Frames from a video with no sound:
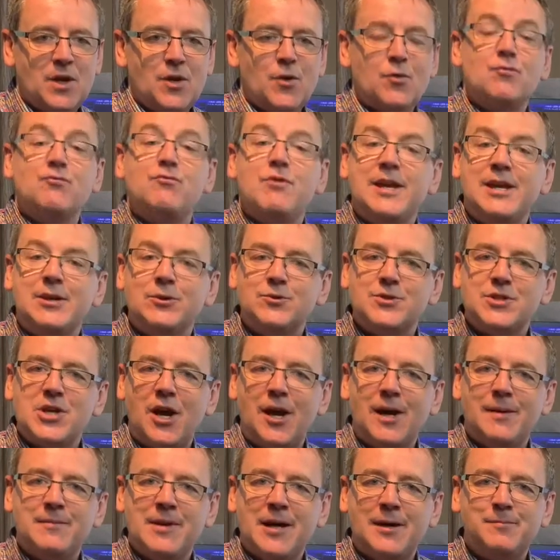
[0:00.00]

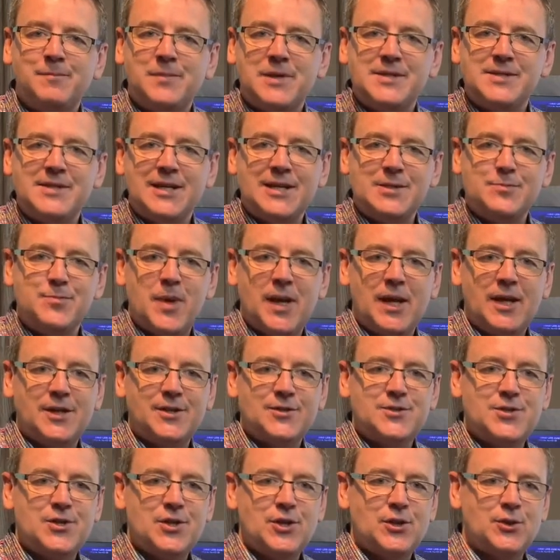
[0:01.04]
Real-time numbers is pillar
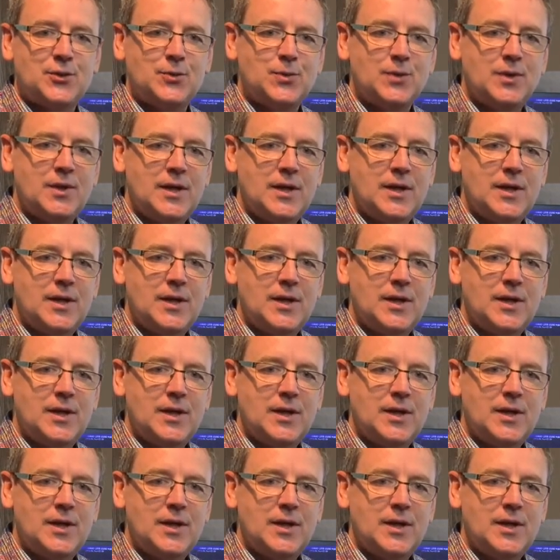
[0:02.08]
2,